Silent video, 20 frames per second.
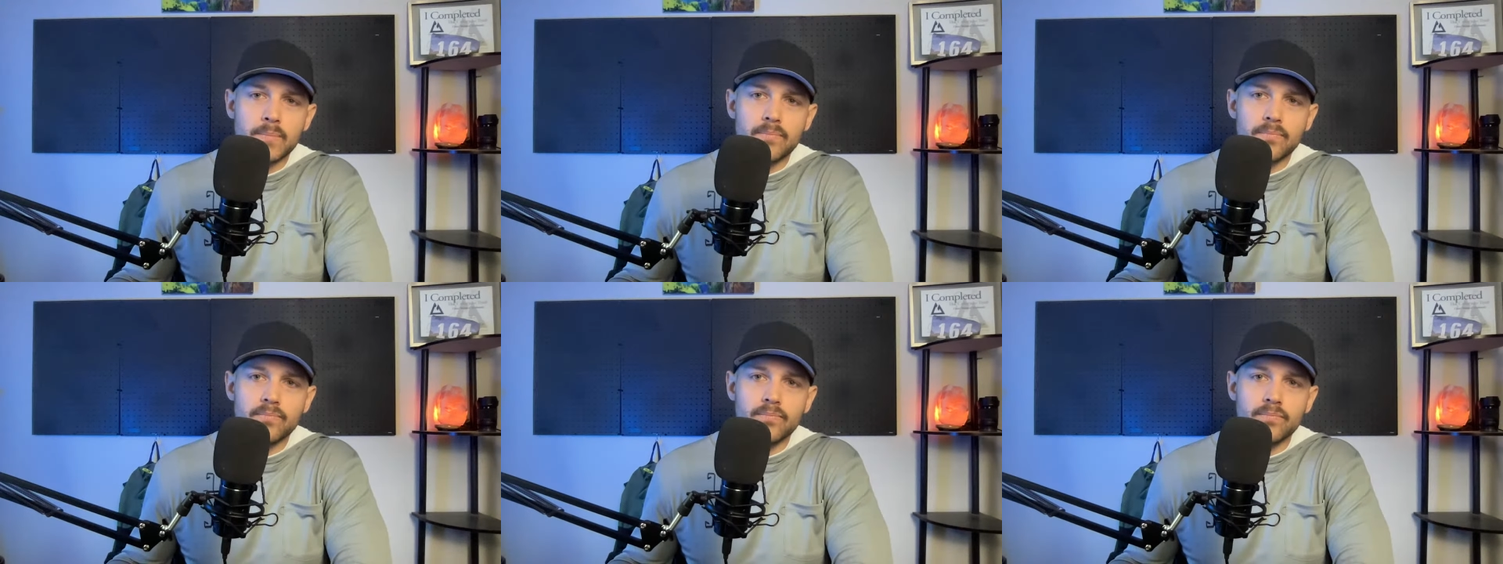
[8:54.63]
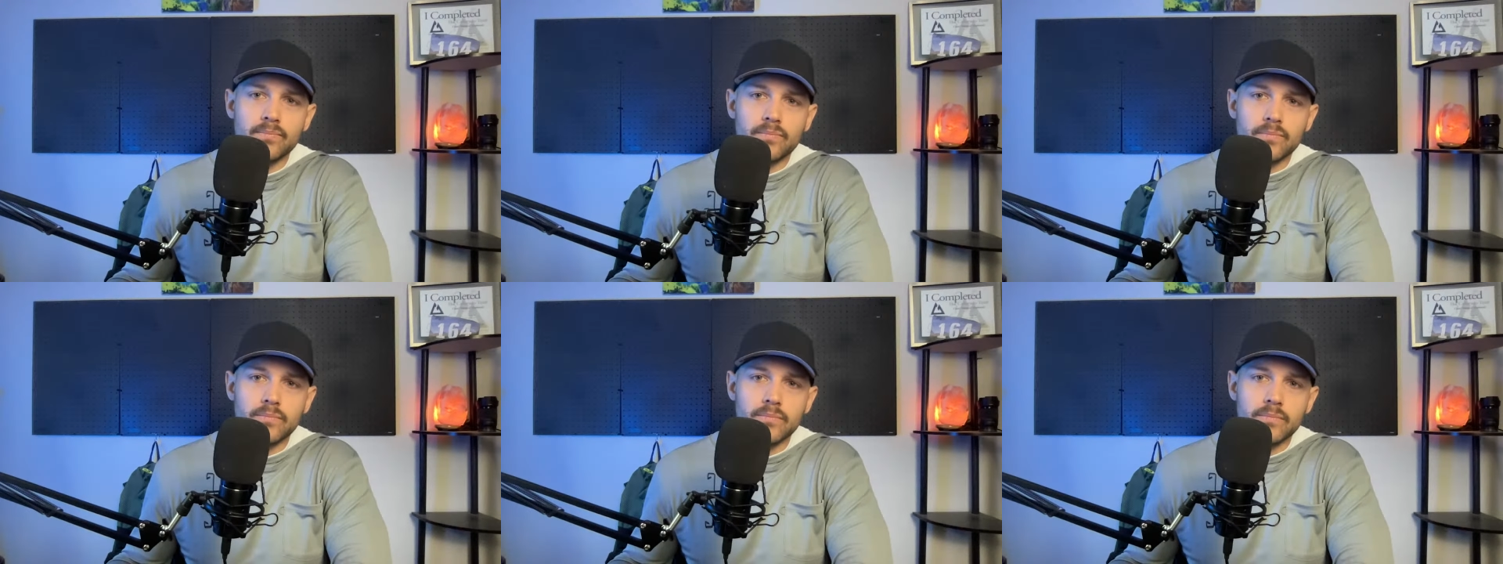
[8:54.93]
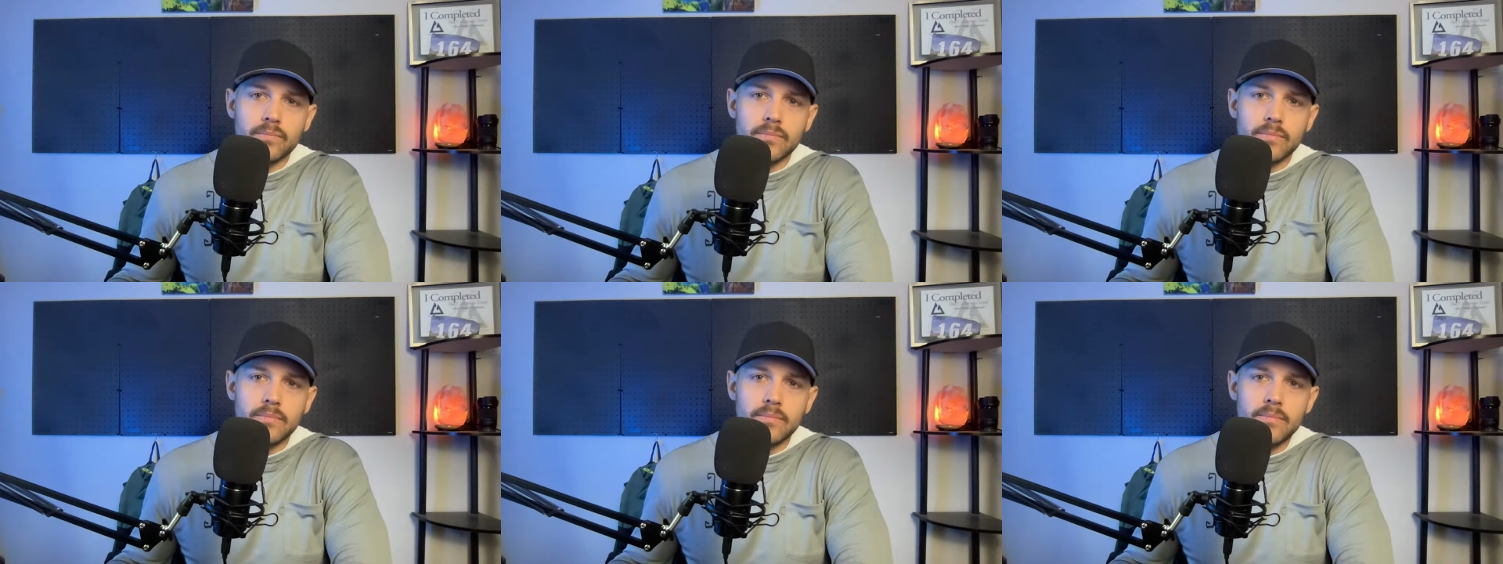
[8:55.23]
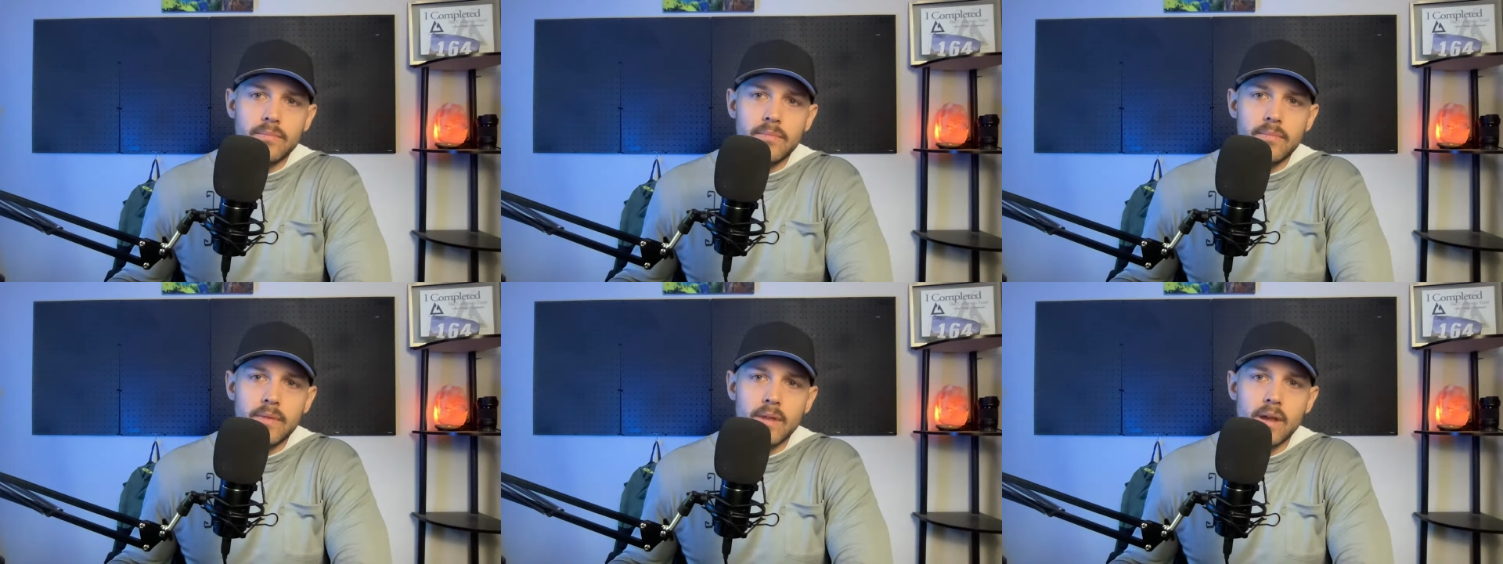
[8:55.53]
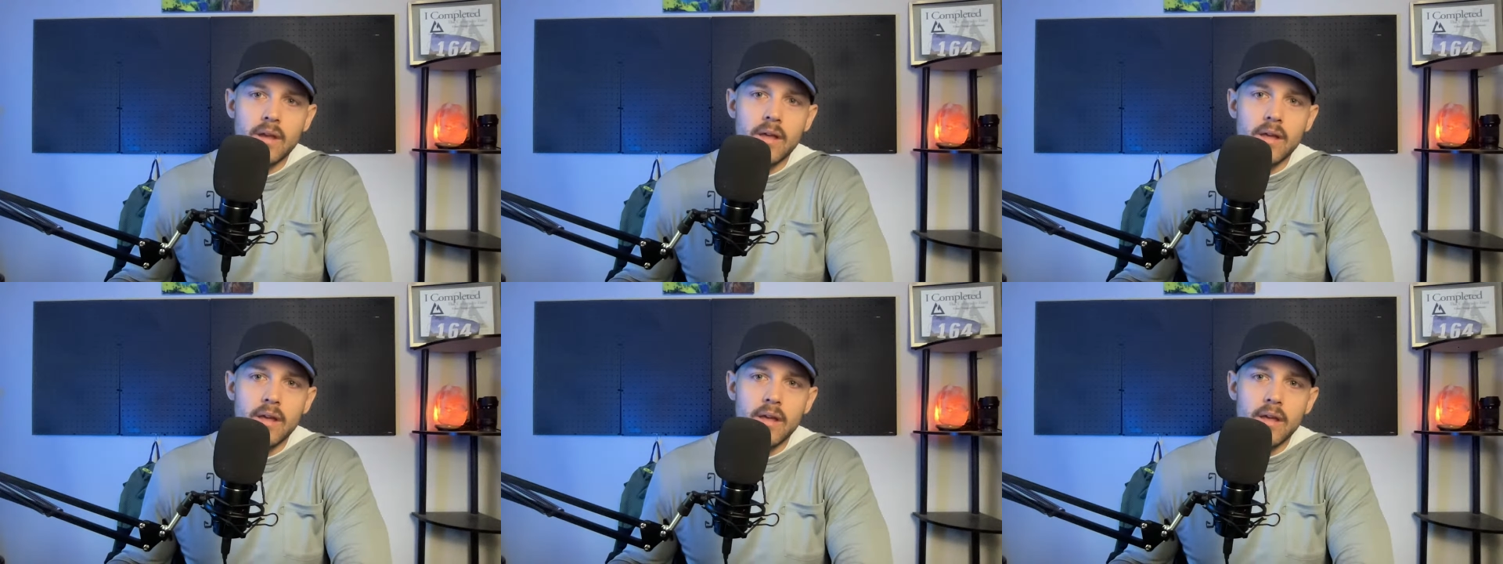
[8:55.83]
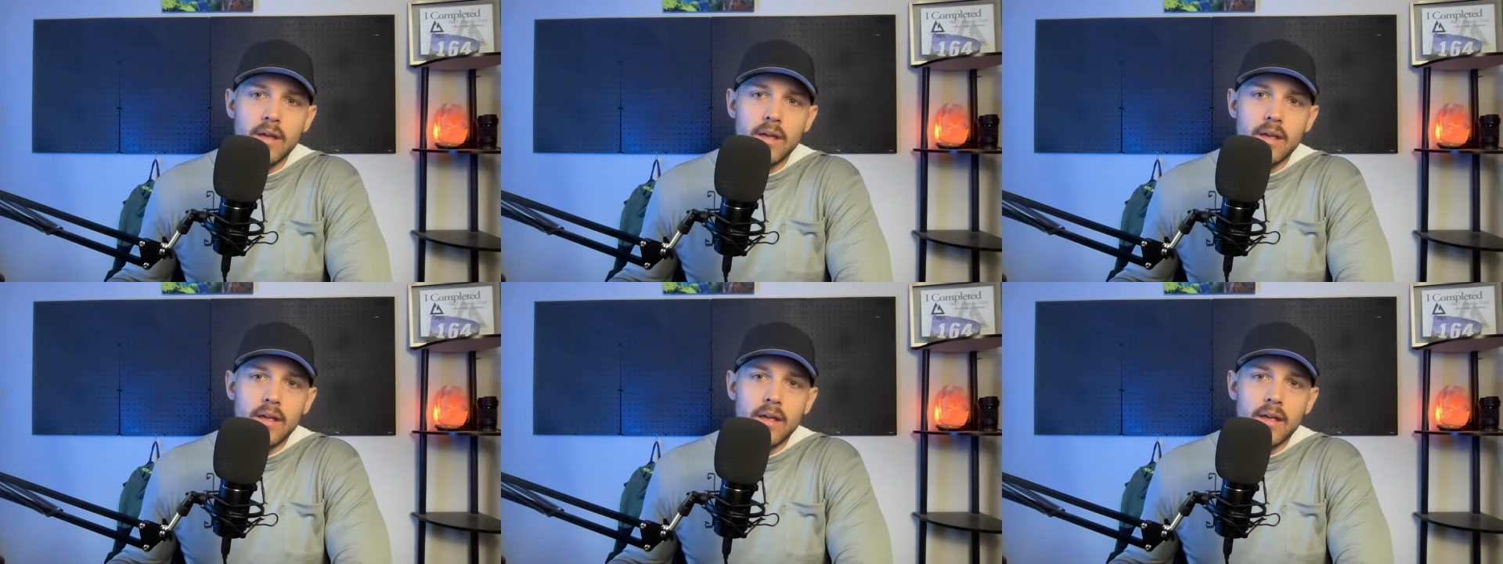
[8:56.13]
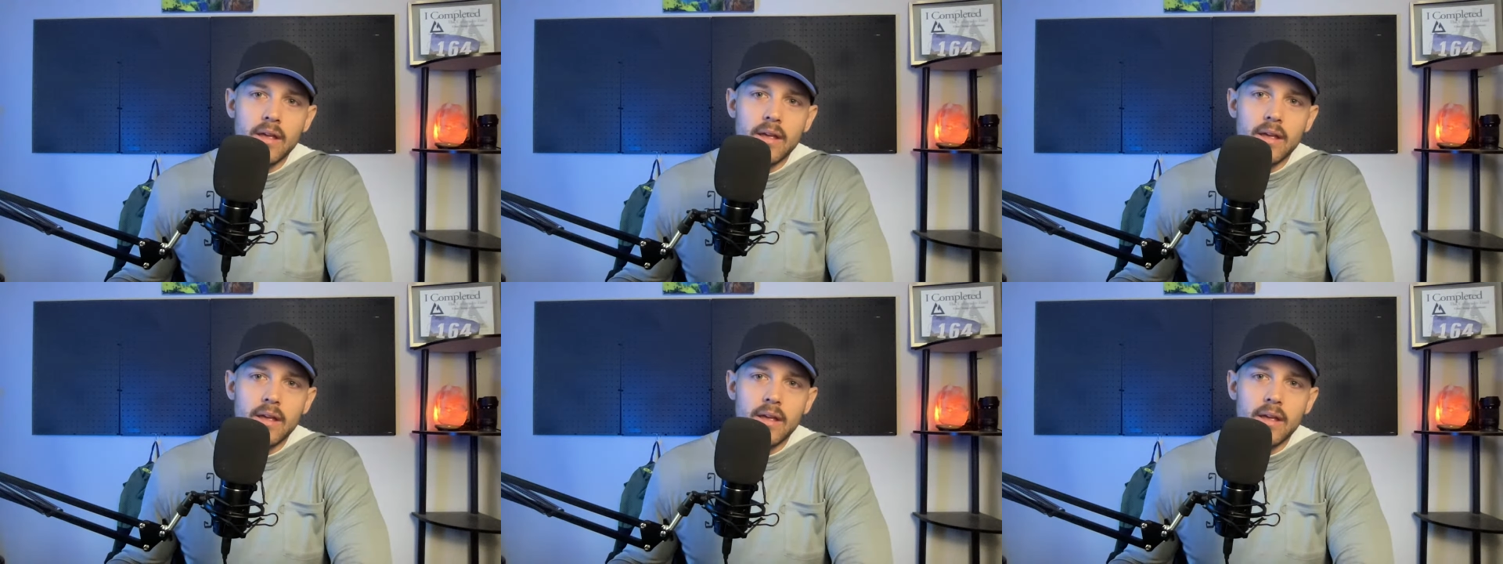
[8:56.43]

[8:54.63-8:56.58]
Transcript: Nothing is said.